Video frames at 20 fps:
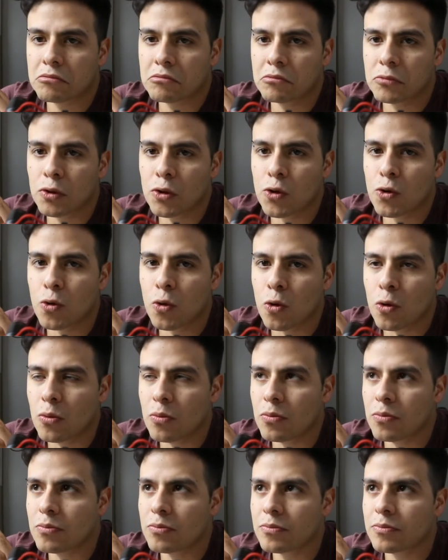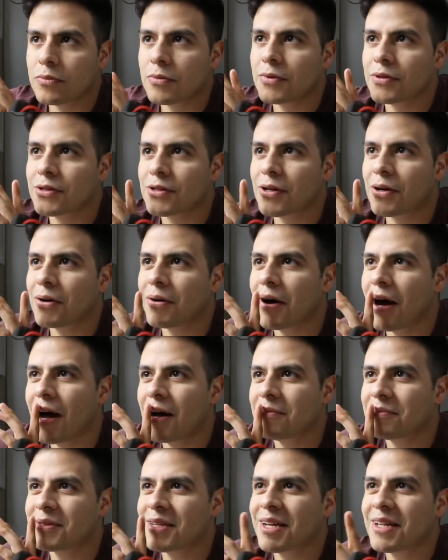null. So
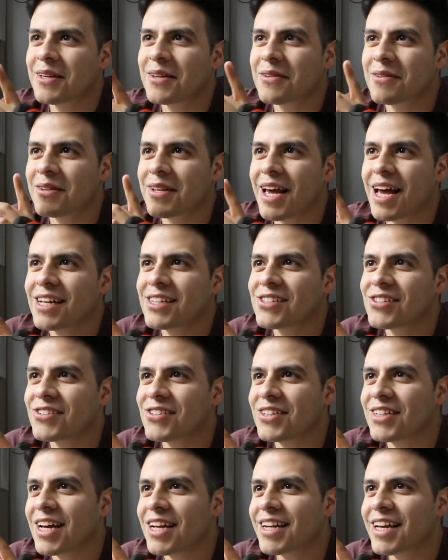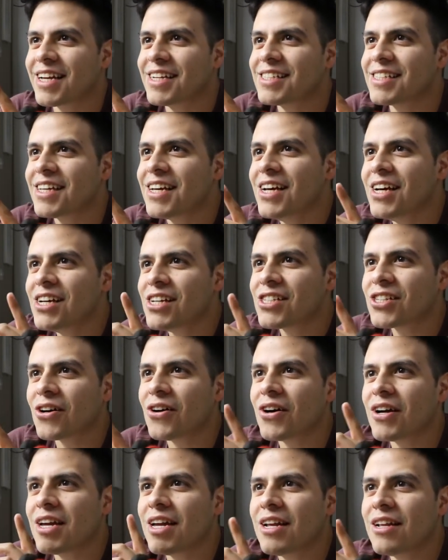I'm telling you the answer in that case.
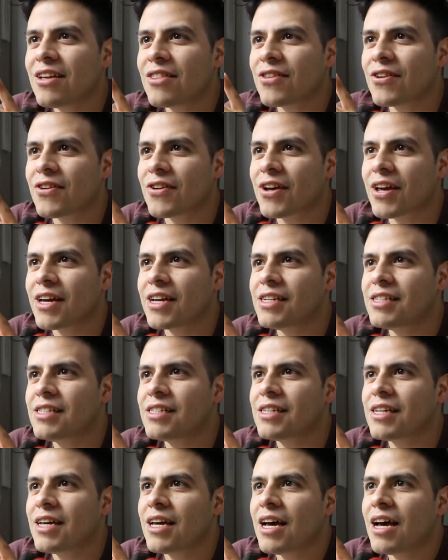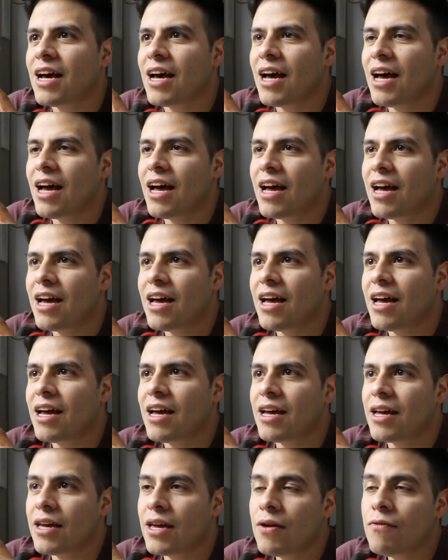So in the third case,
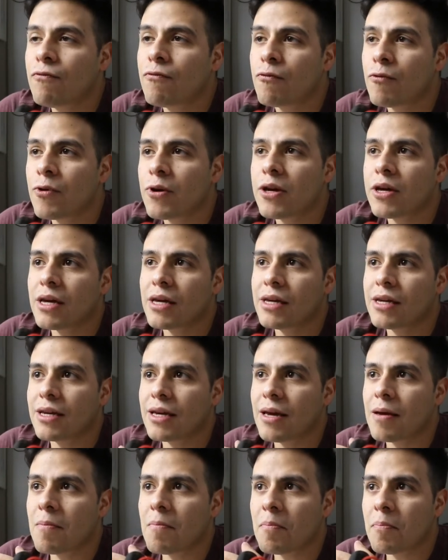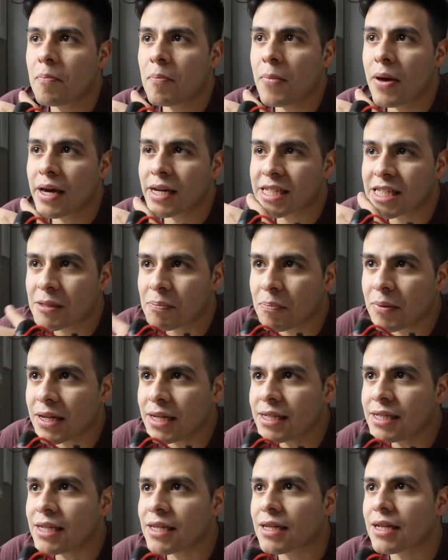if we
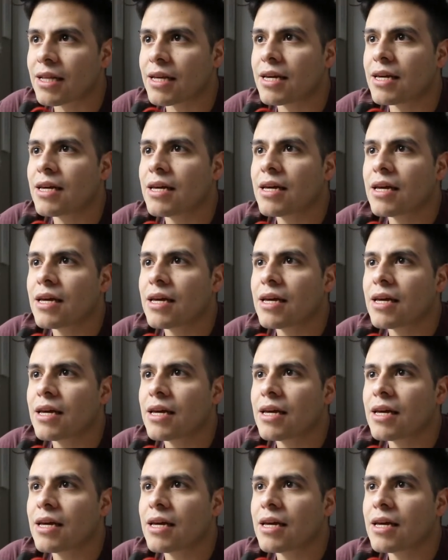explicitly